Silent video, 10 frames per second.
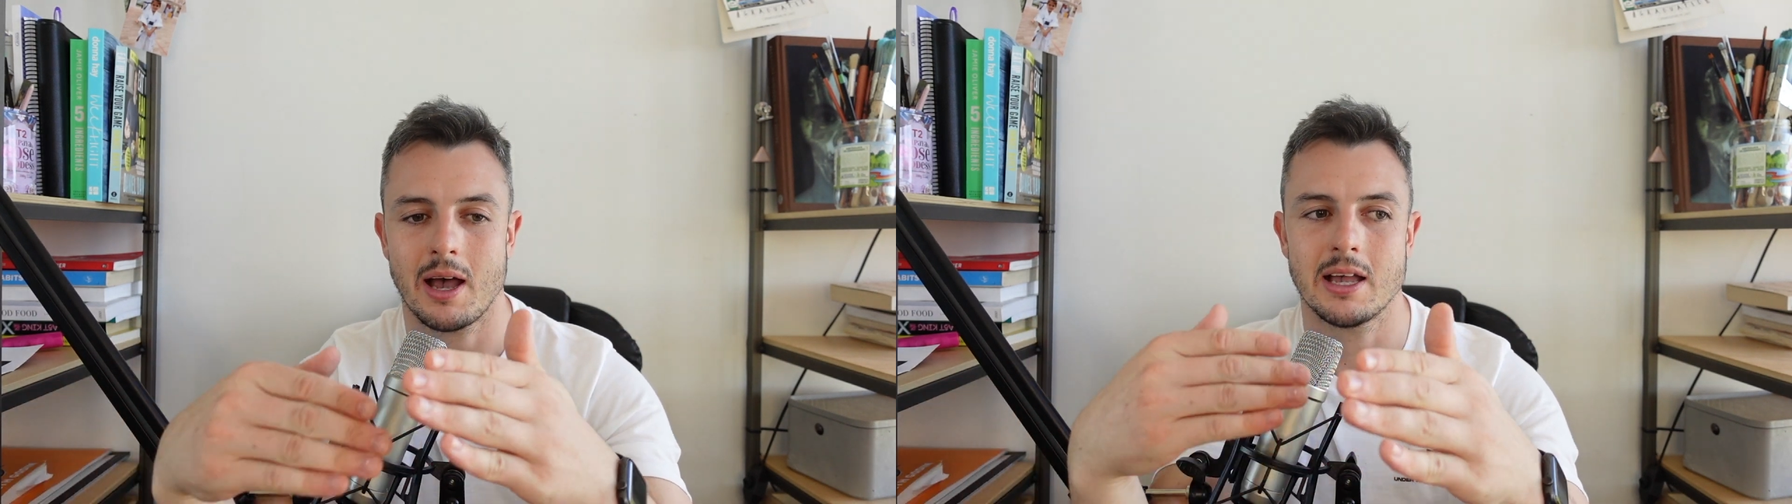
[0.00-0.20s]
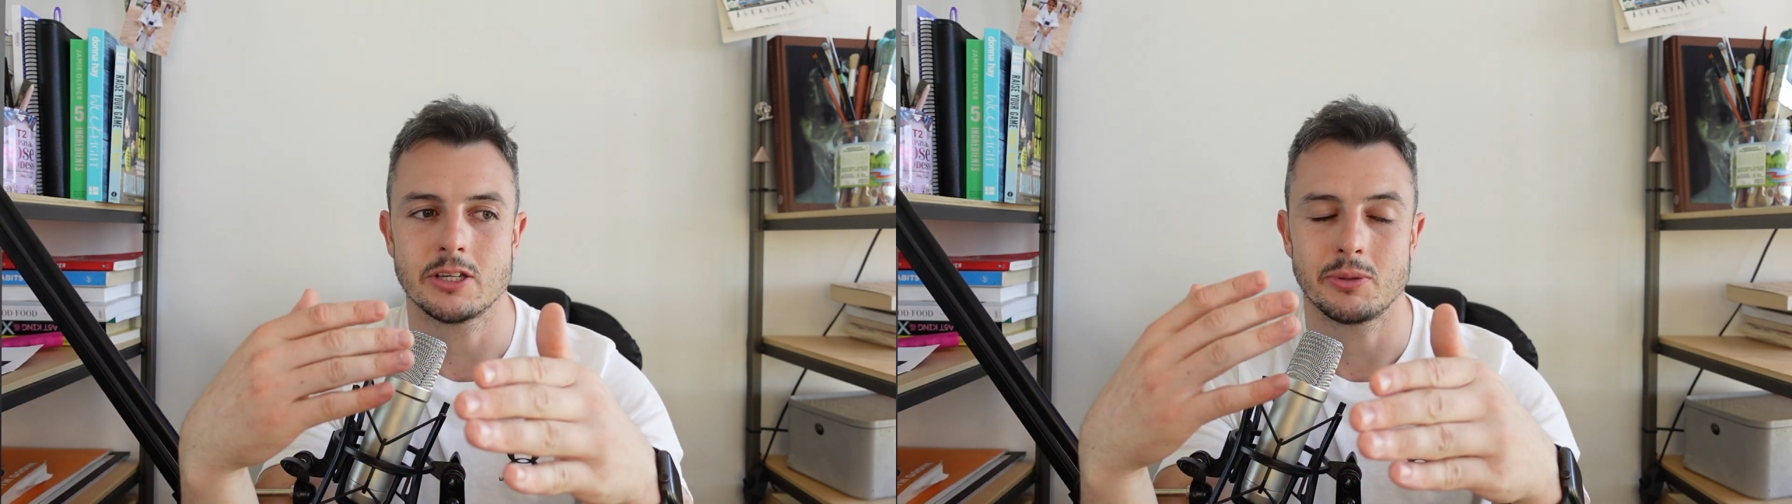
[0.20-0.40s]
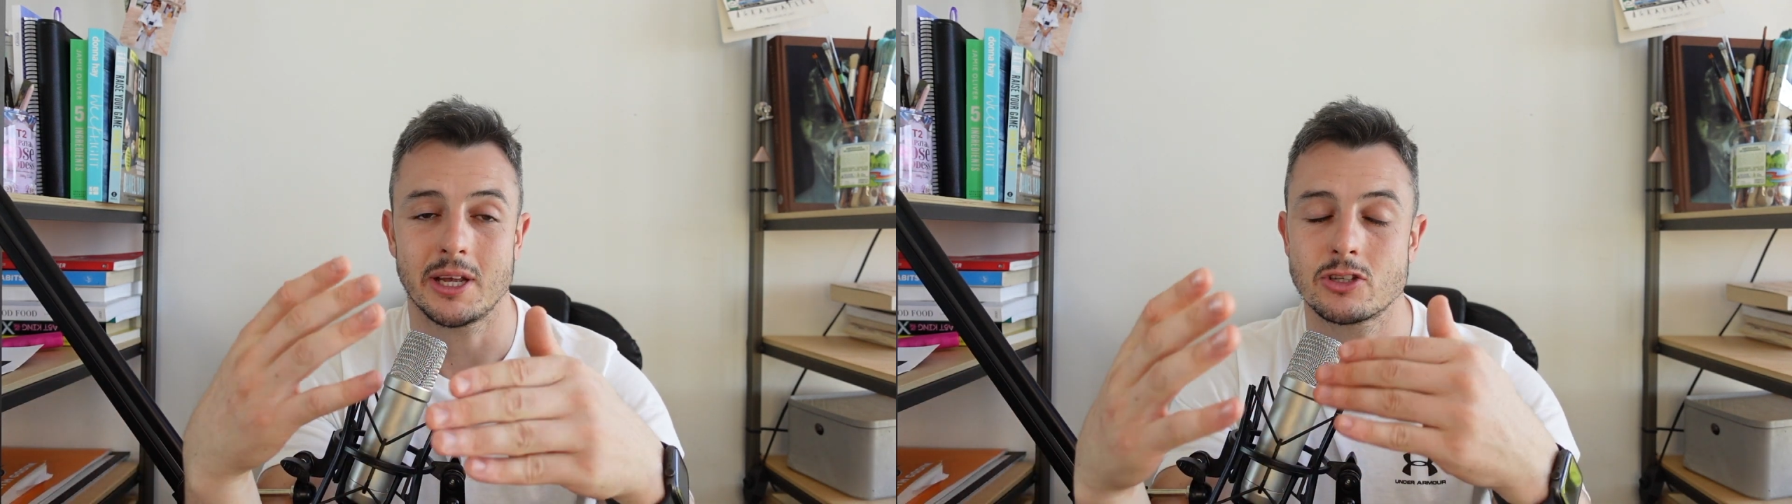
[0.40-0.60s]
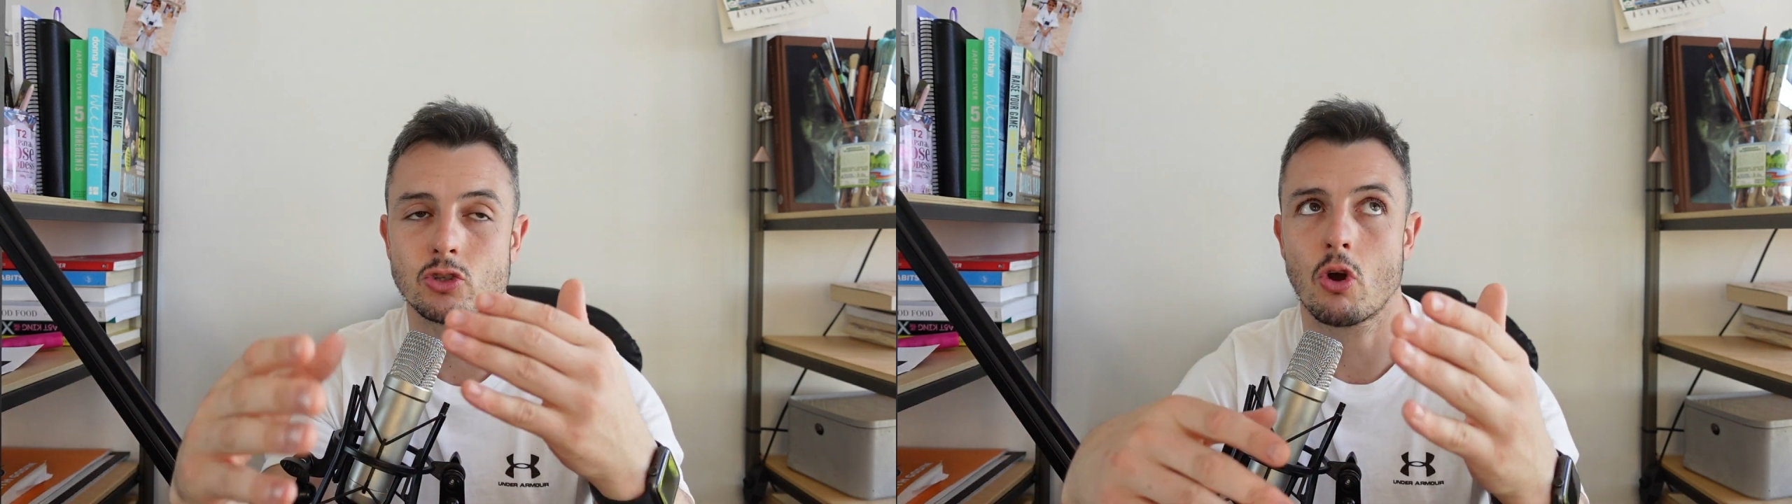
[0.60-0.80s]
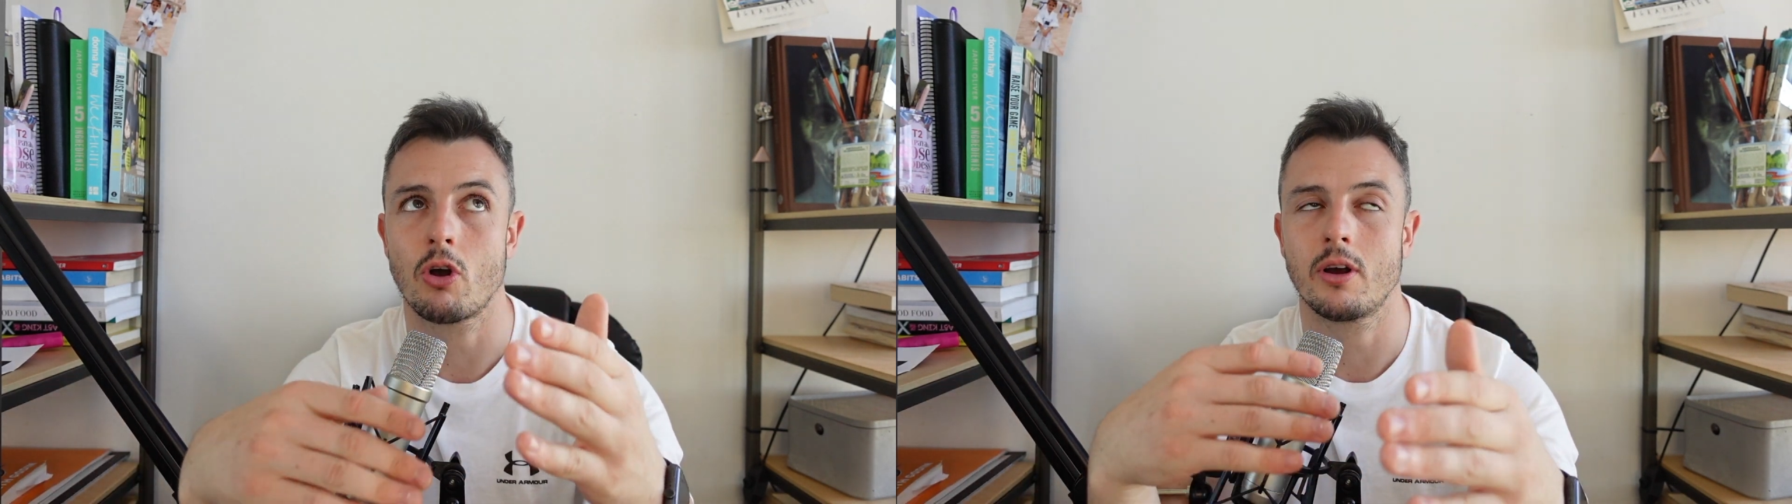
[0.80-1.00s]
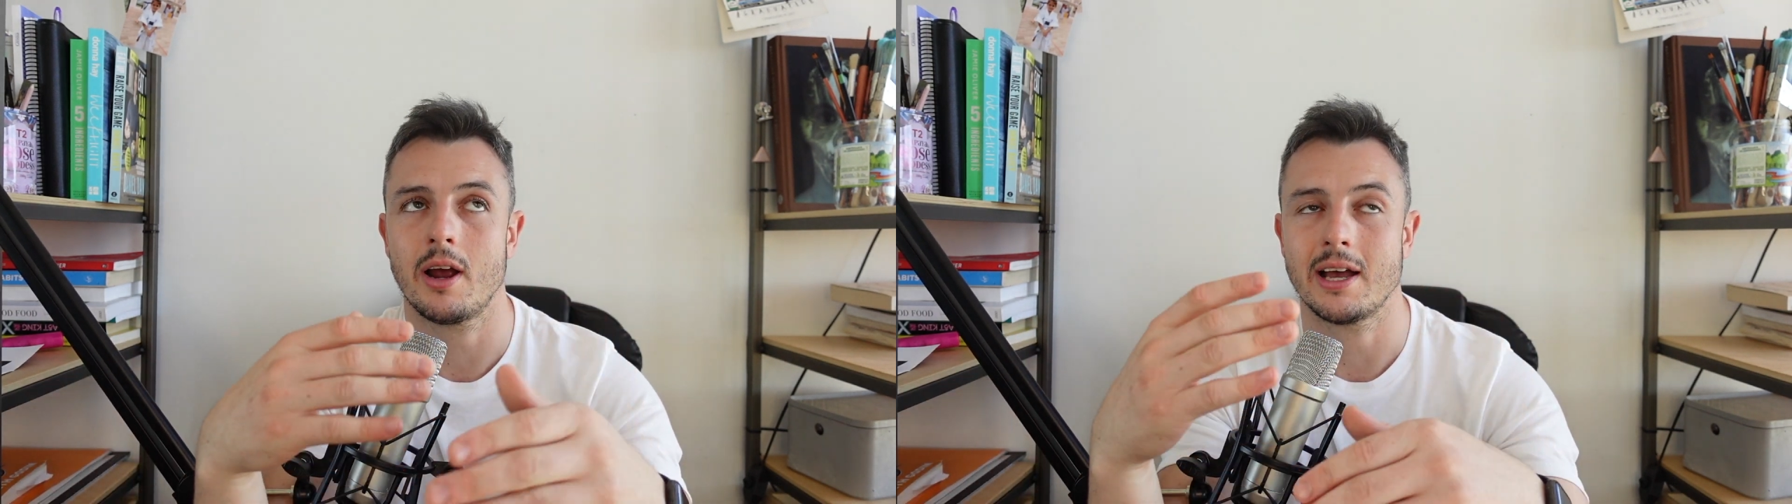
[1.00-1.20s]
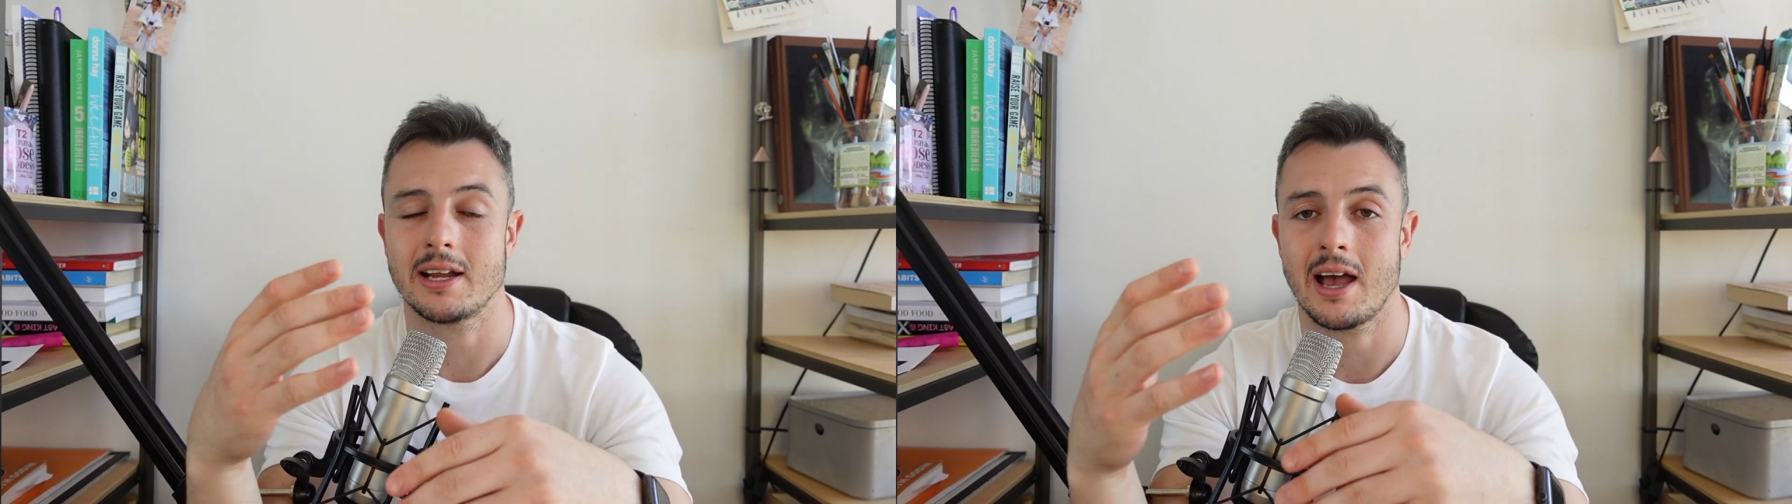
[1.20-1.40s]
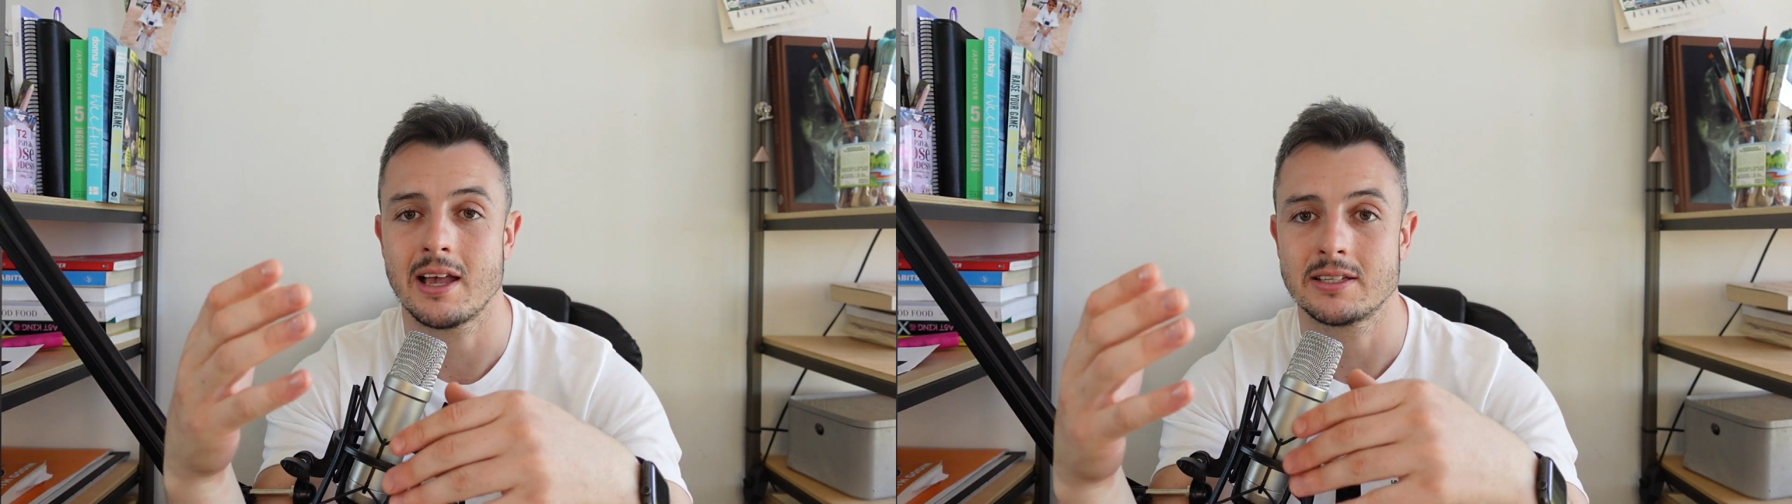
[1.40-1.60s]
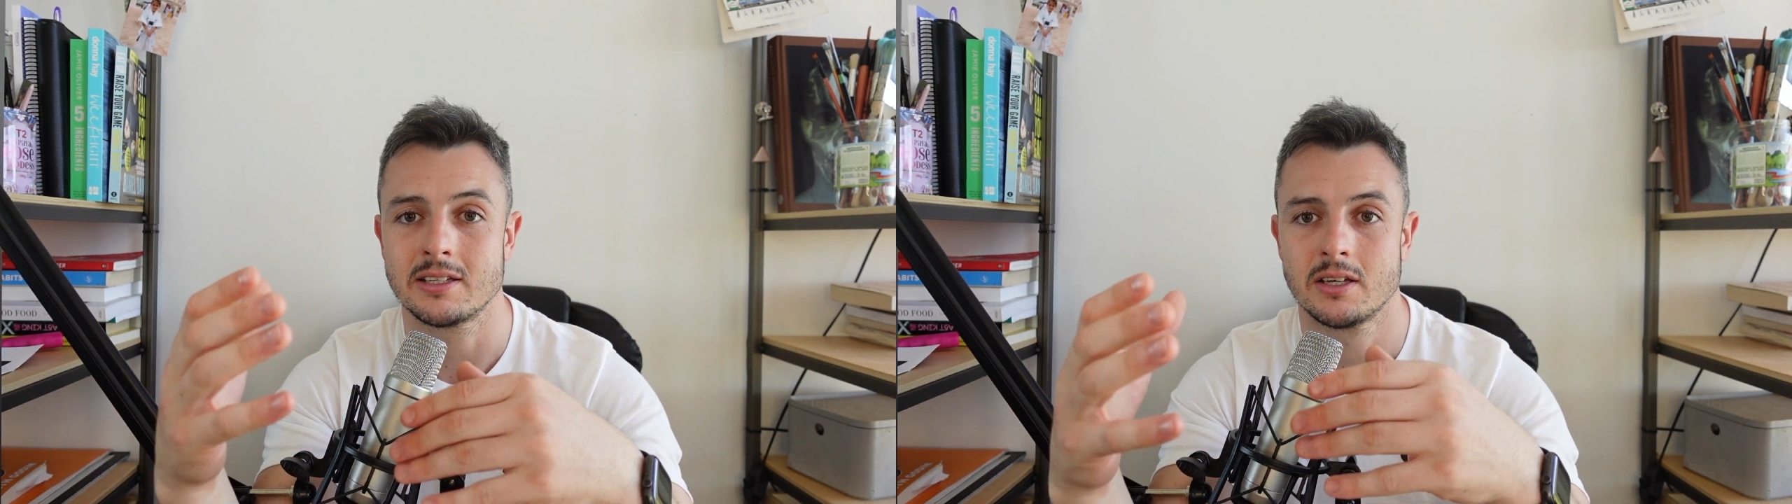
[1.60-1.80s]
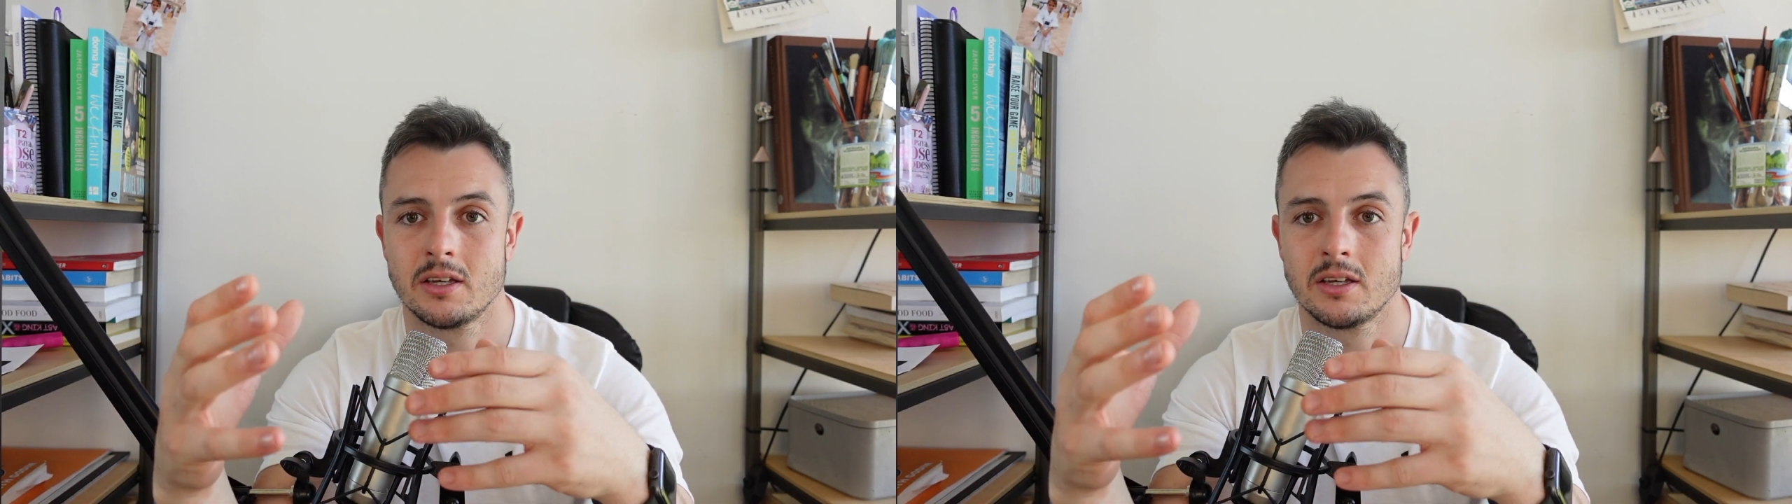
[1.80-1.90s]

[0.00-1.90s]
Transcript: as we get stronger and as